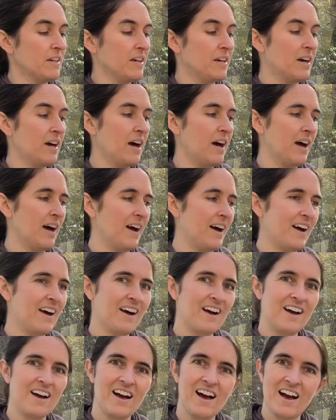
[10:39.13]

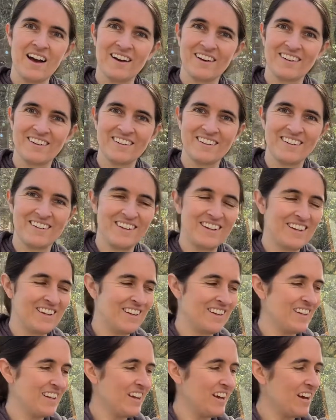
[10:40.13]
Aha!
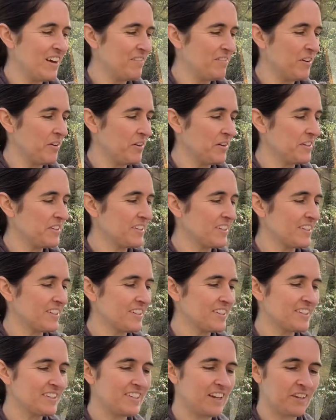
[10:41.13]
A very
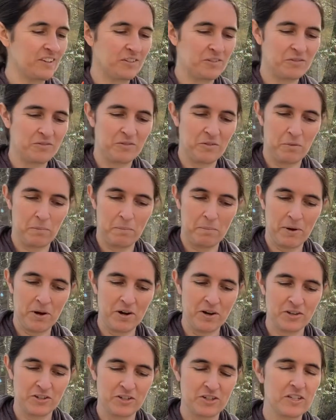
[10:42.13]
successful
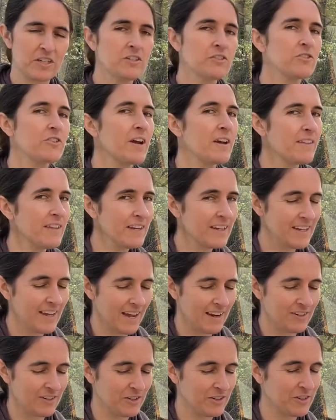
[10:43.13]
perch. Let's try that
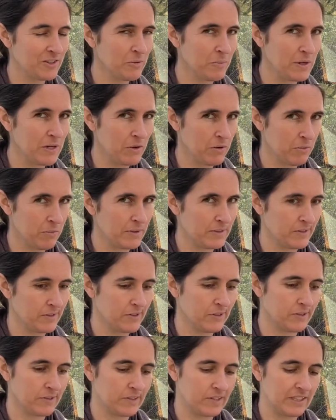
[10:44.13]
again, just so we know it wasn't
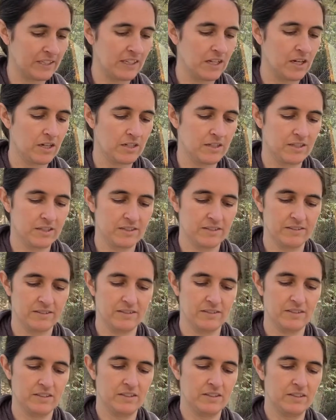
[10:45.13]
just good luck.
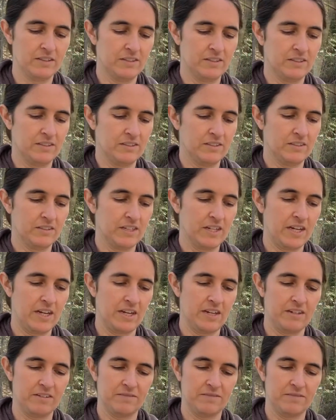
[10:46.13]
Okay.